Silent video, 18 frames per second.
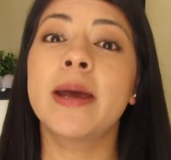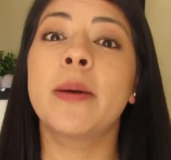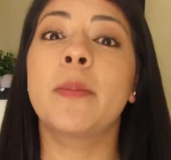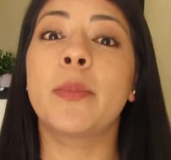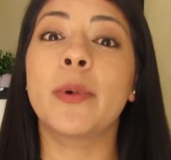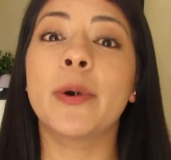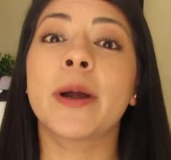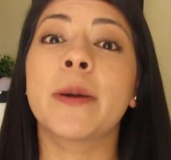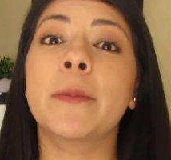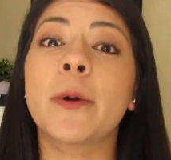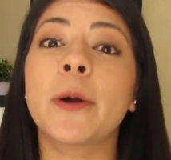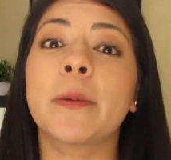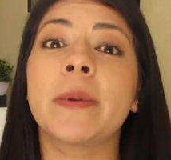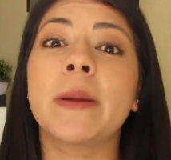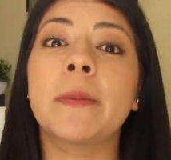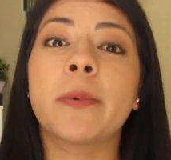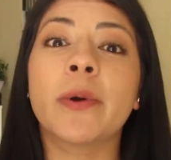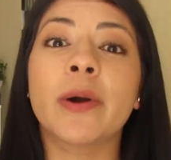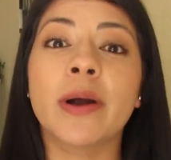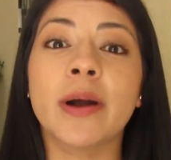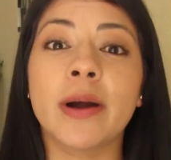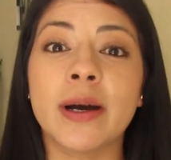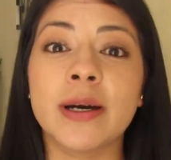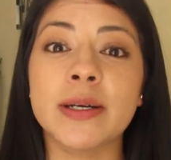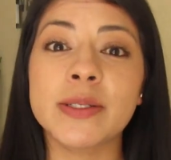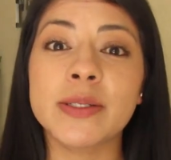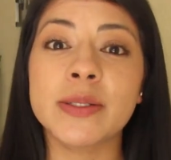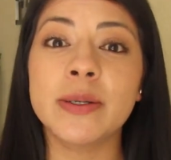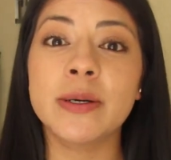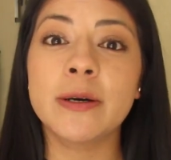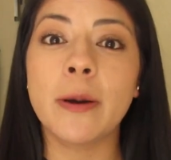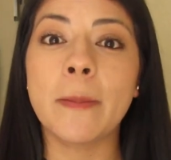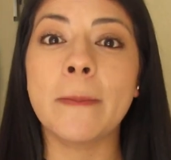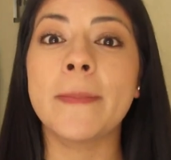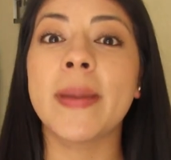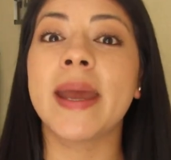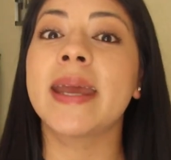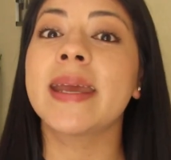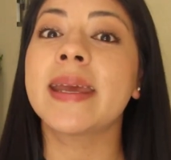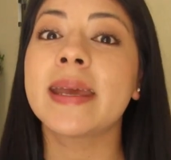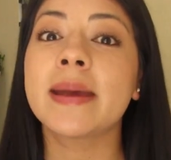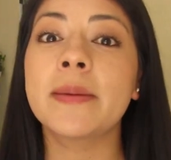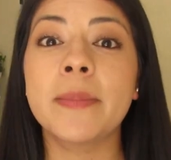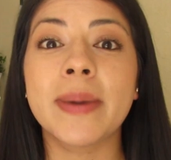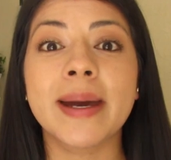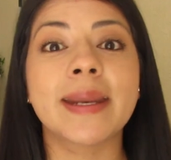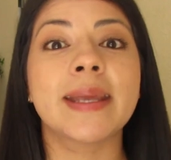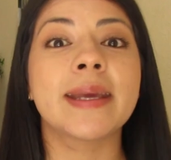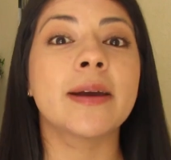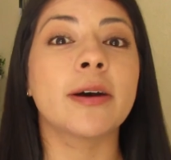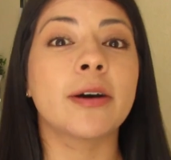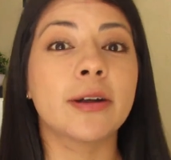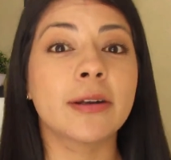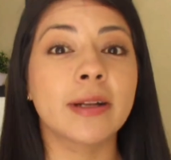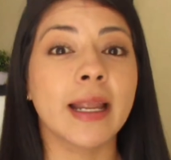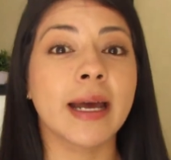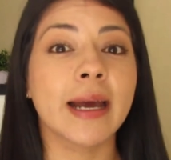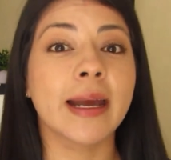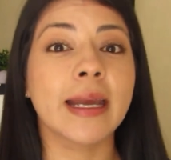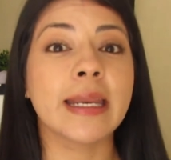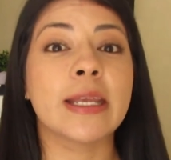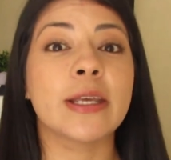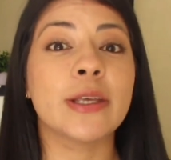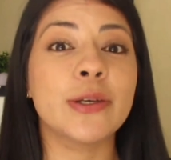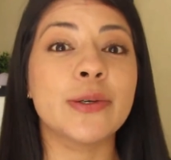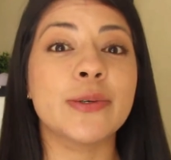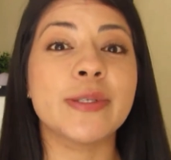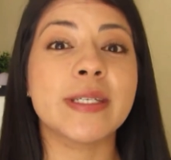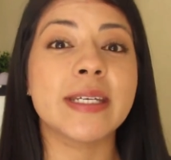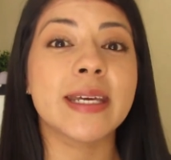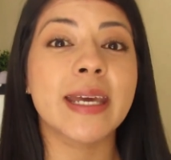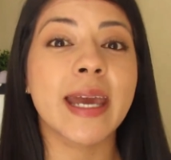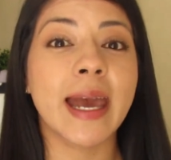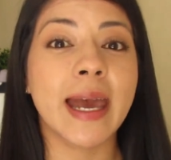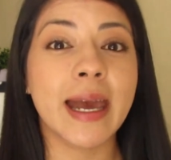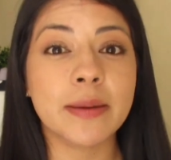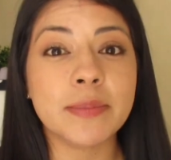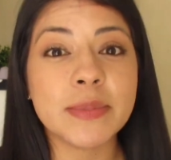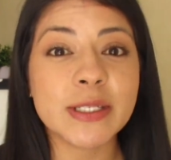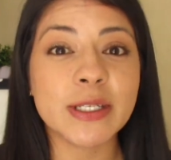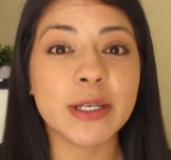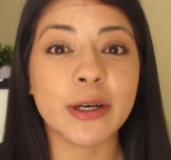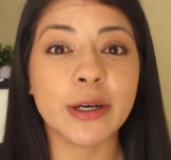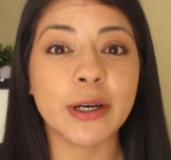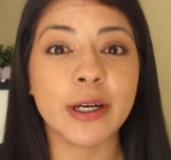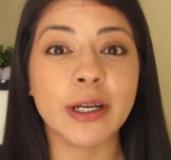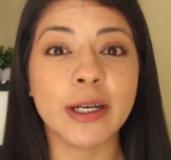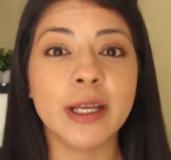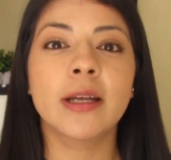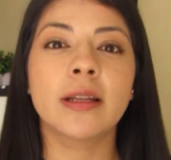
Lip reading: More and more people are also making money online using Amazon.